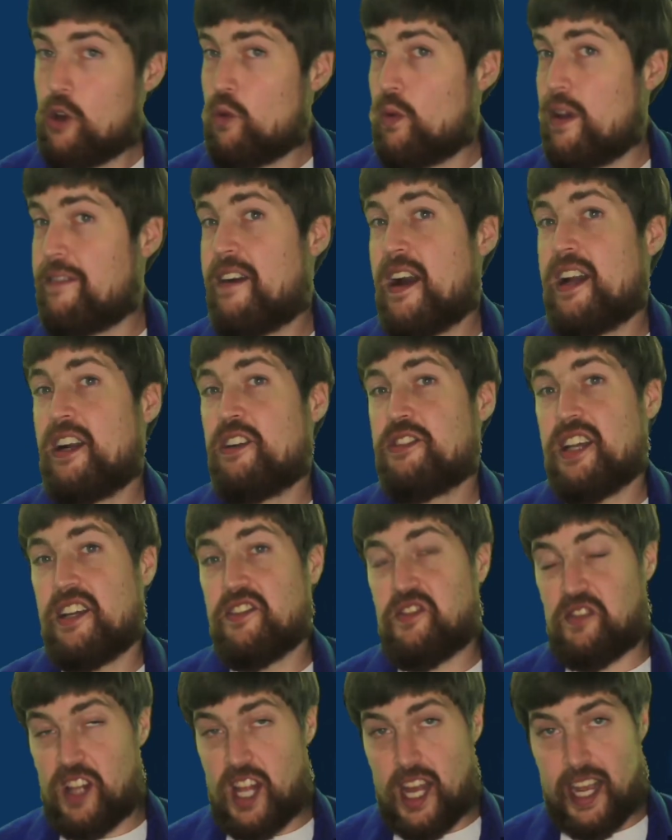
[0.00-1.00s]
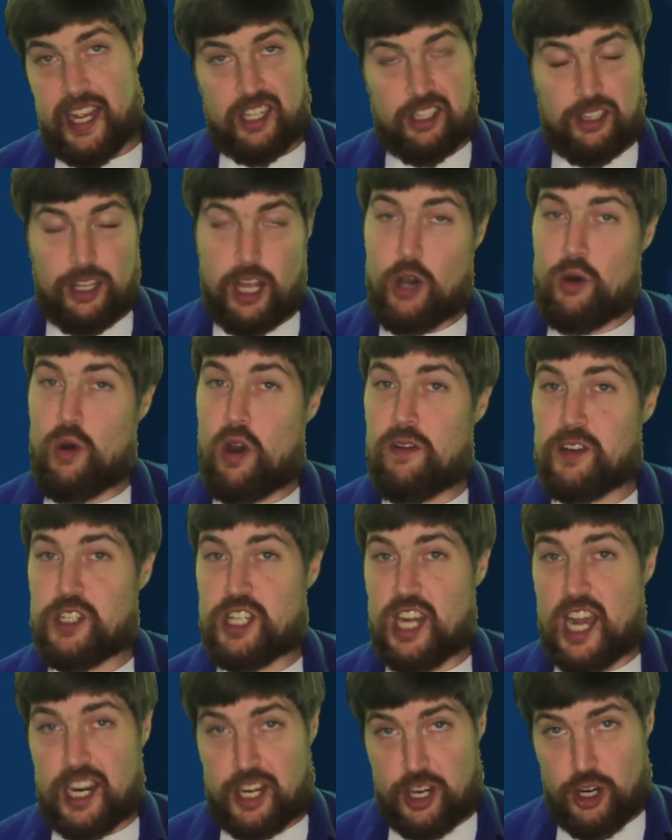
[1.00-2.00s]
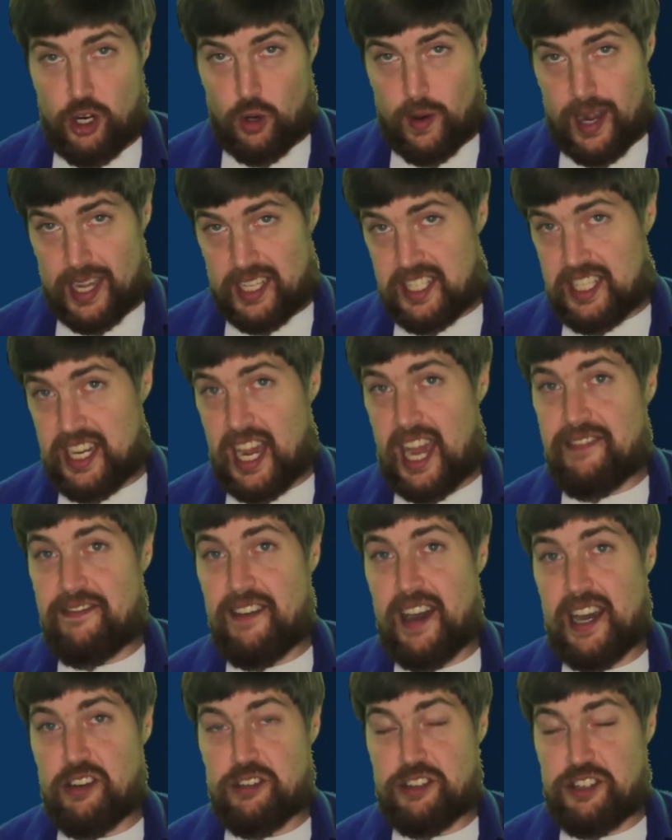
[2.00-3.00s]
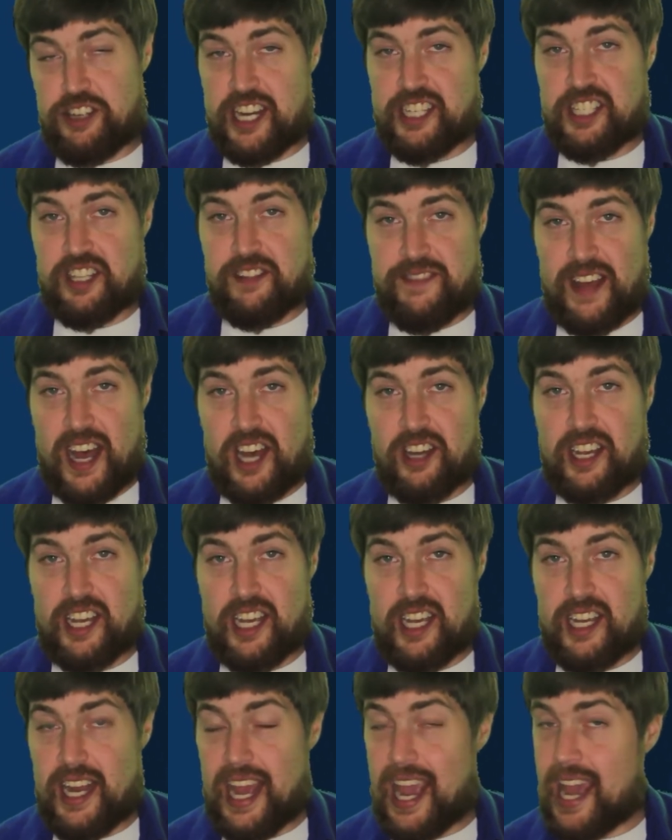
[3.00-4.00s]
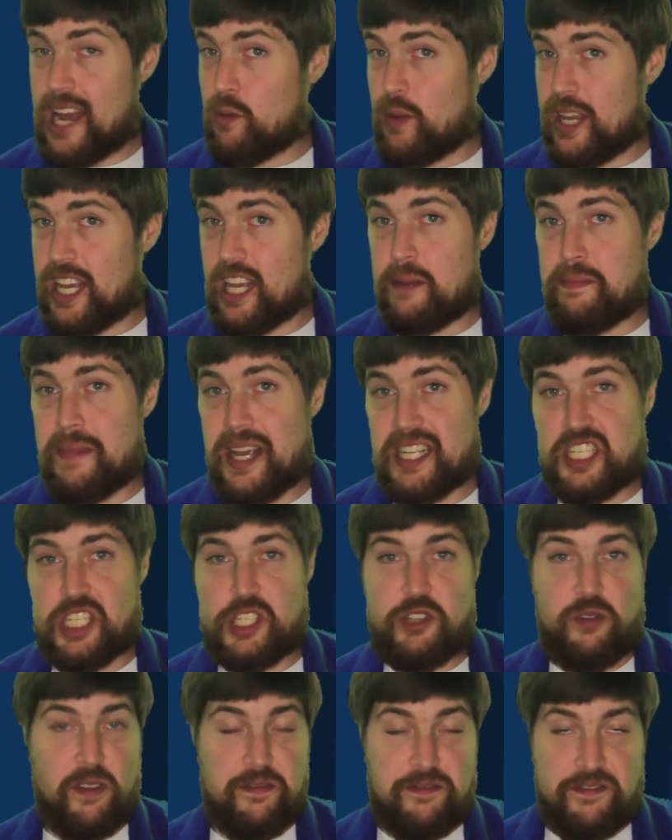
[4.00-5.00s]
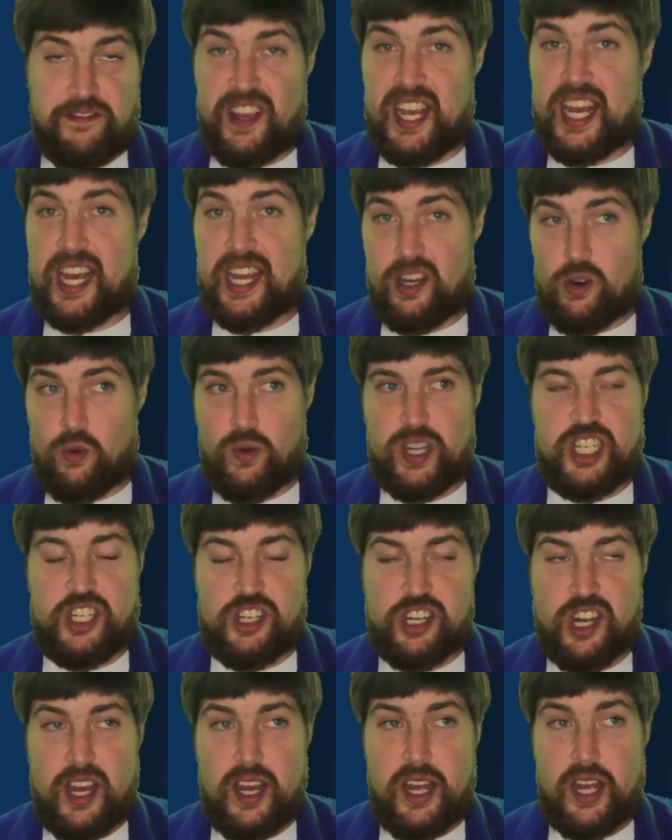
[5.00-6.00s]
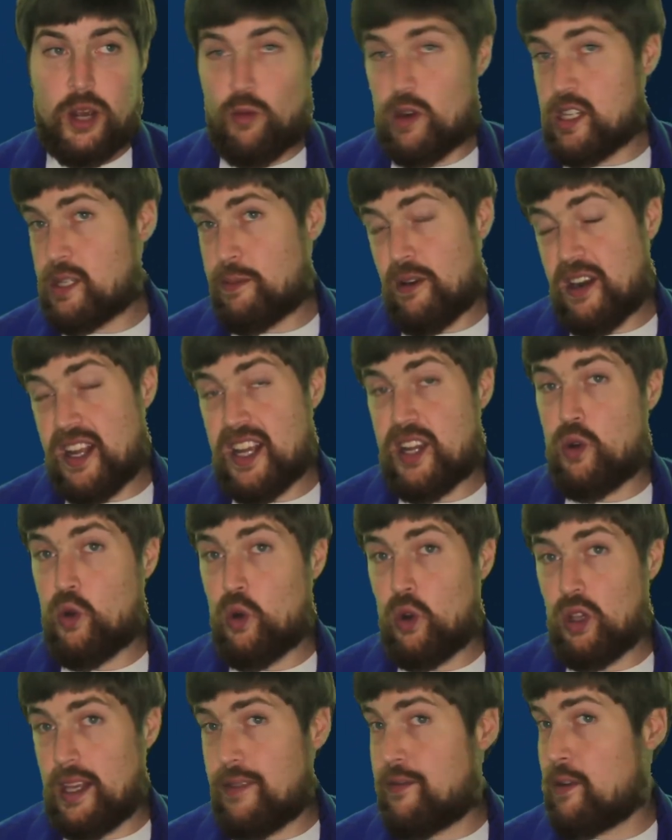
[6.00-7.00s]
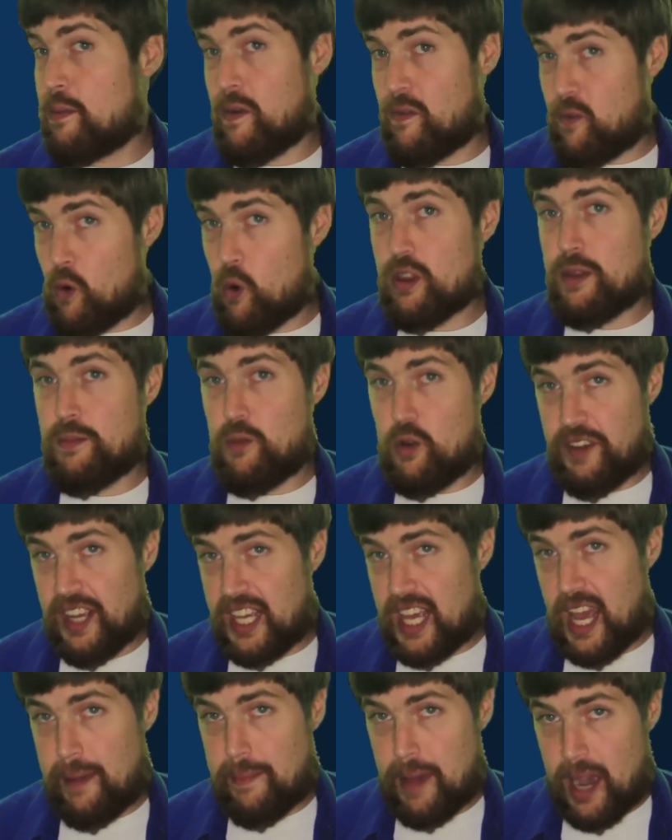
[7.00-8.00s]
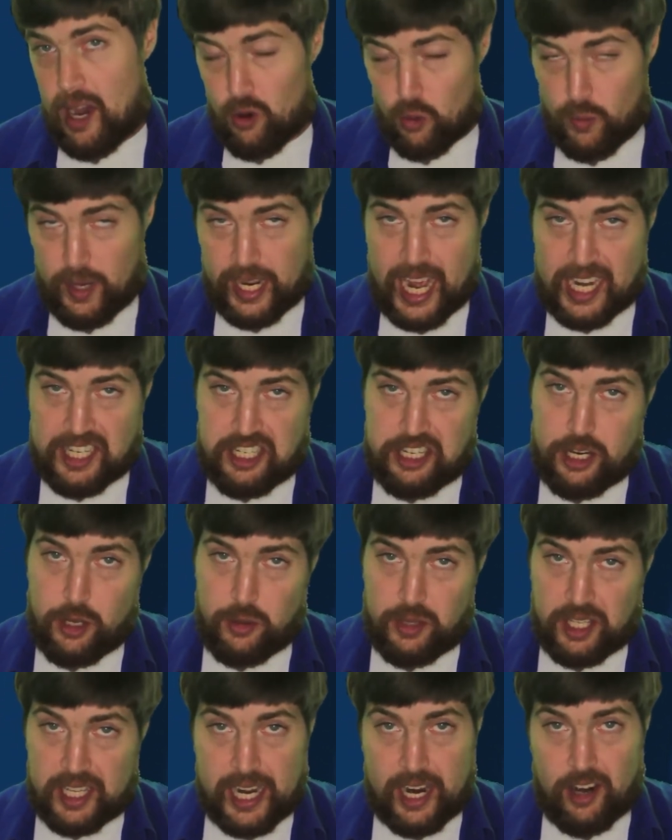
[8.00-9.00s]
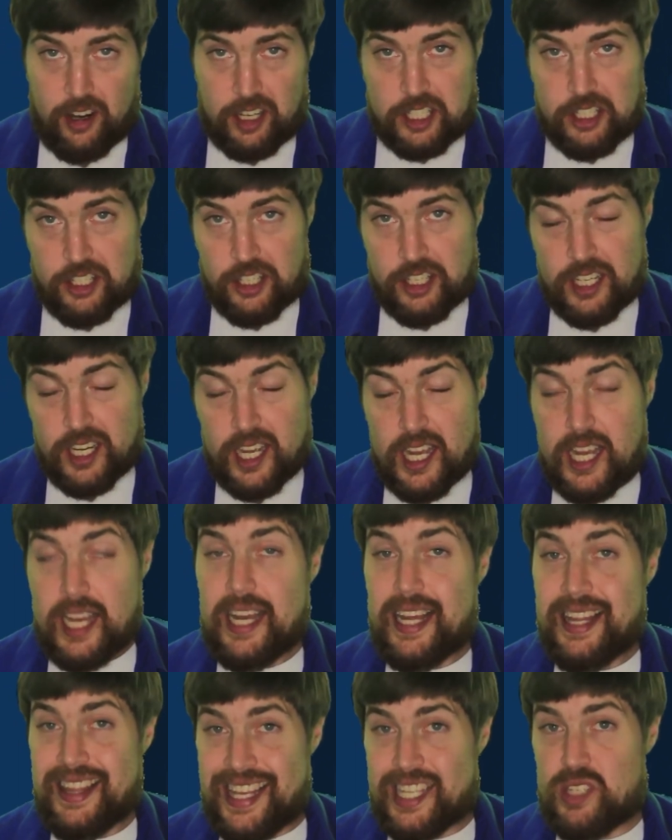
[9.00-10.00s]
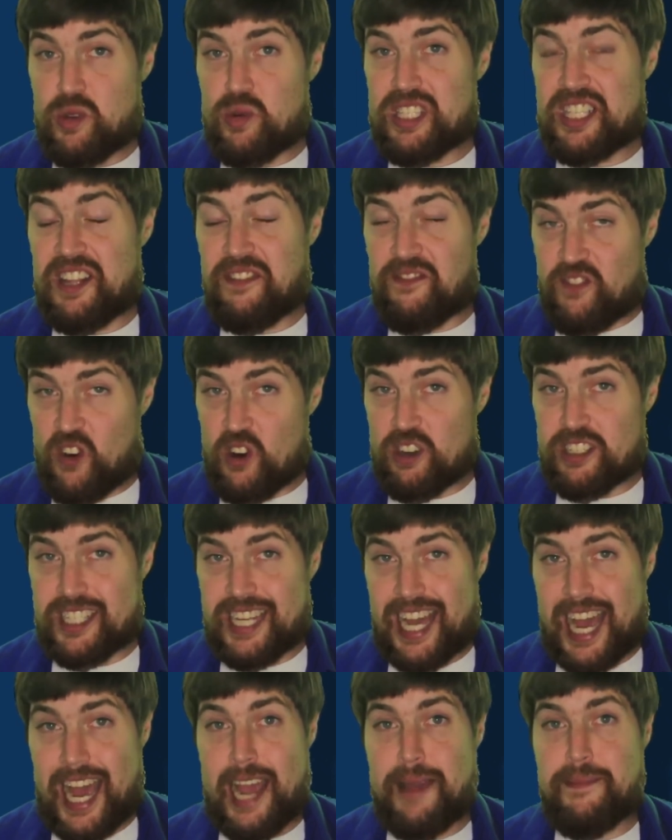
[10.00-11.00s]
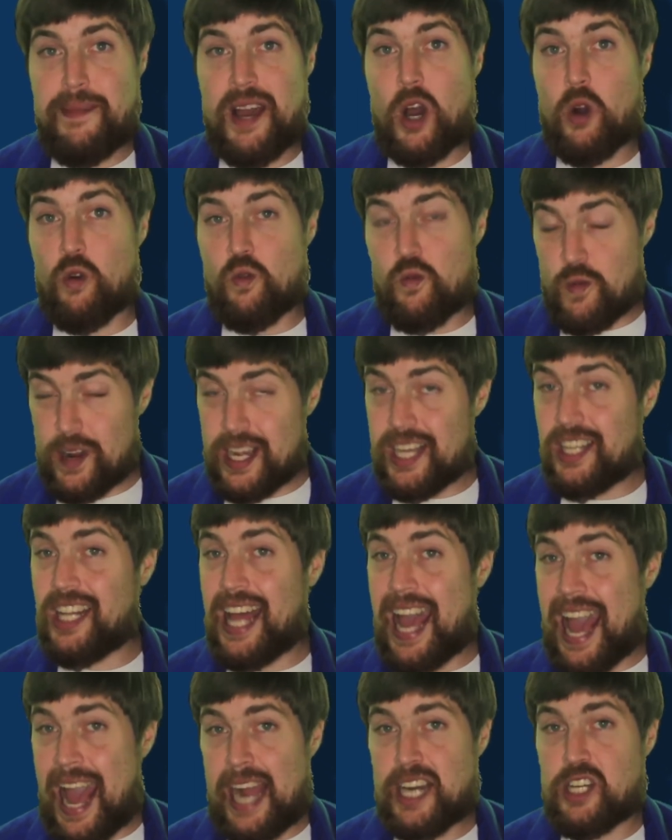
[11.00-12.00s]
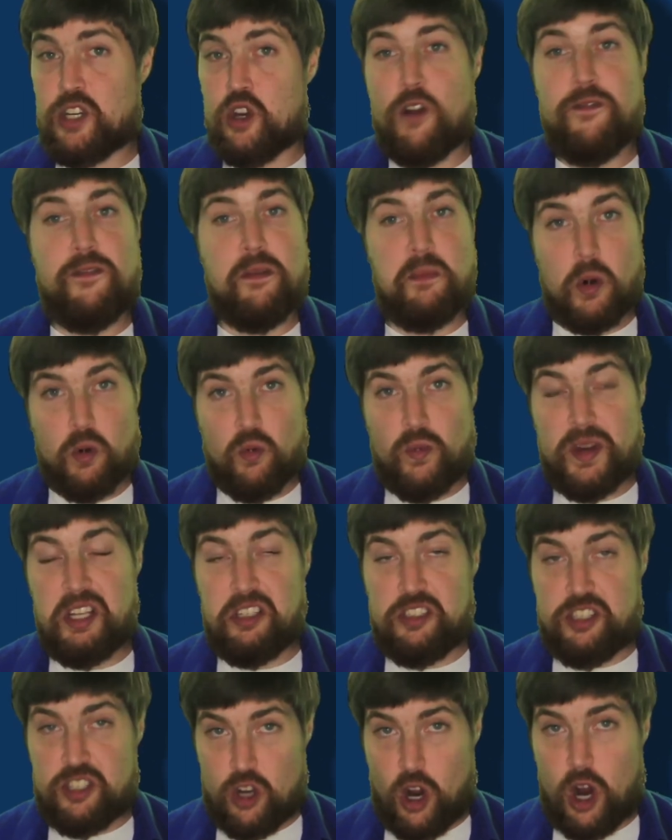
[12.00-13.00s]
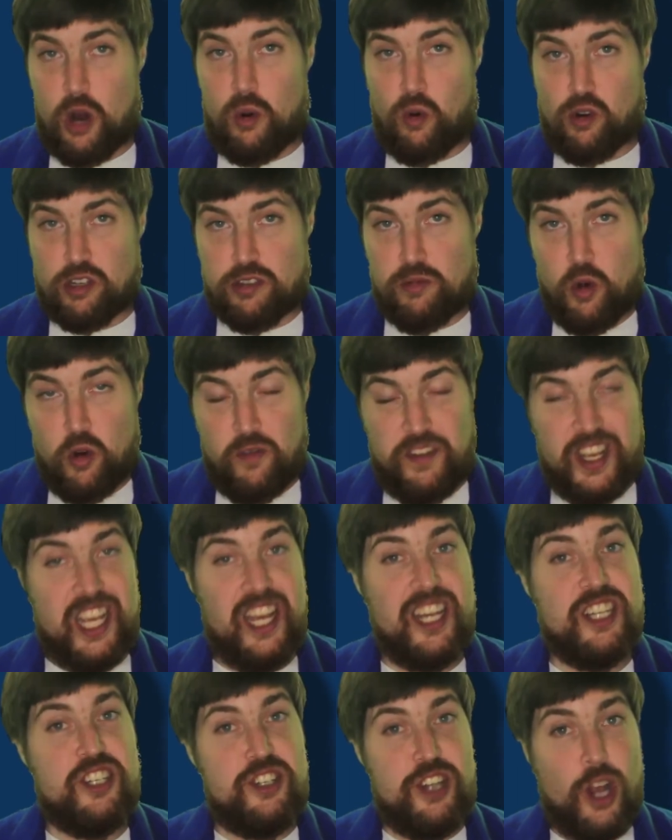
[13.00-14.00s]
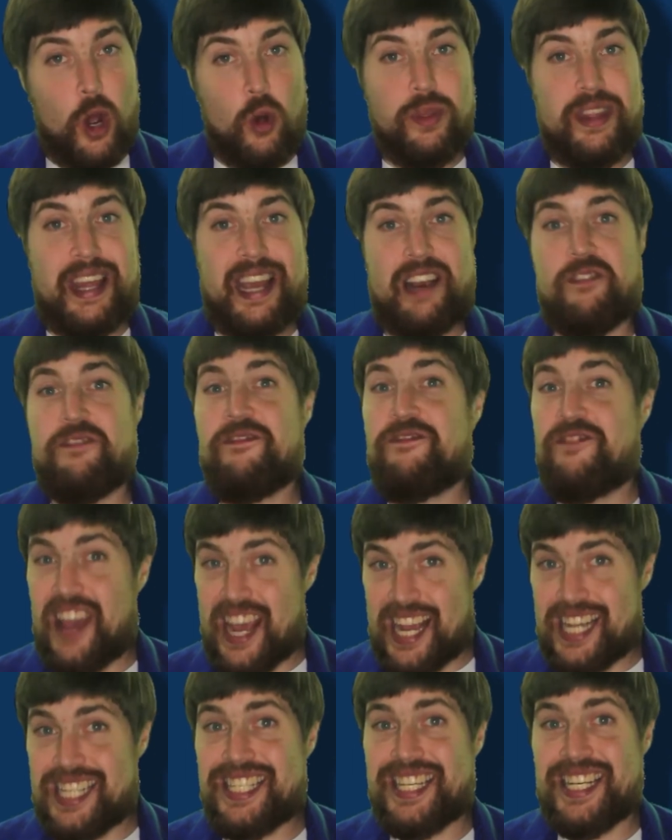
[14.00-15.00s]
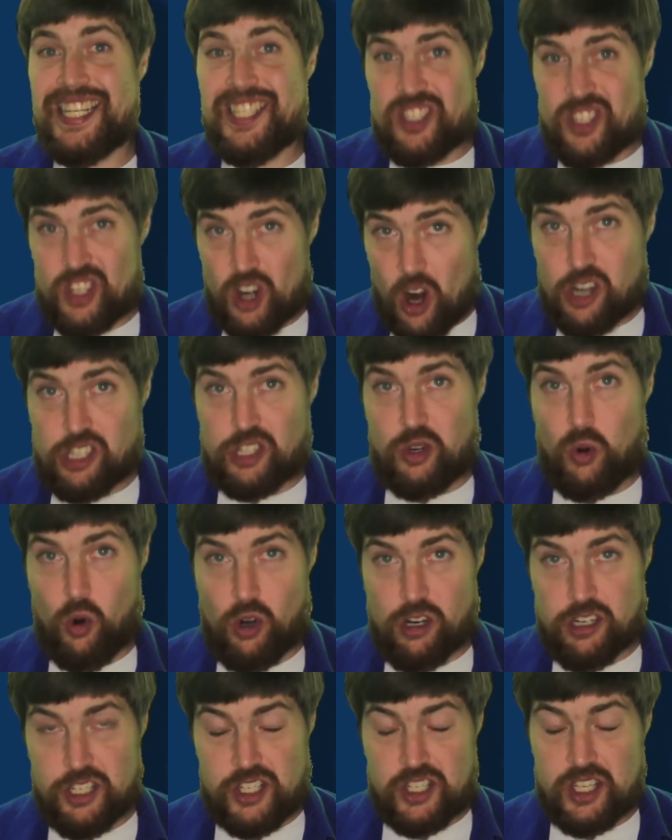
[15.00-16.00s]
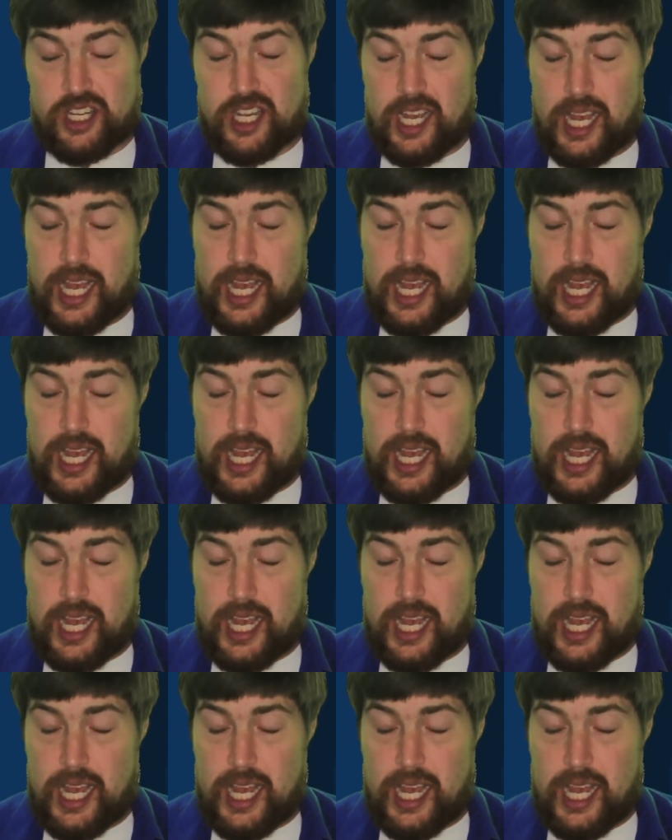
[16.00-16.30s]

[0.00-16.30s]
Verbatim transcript: We find ourselves flying low over Jakku as TIE fighters chase the Falcon, and we get a message from Finn, which was pretty cool even before the movie came out and we got to know the character. This was the first time a real actor from a real Star Wars movie showed their face in Star Tours.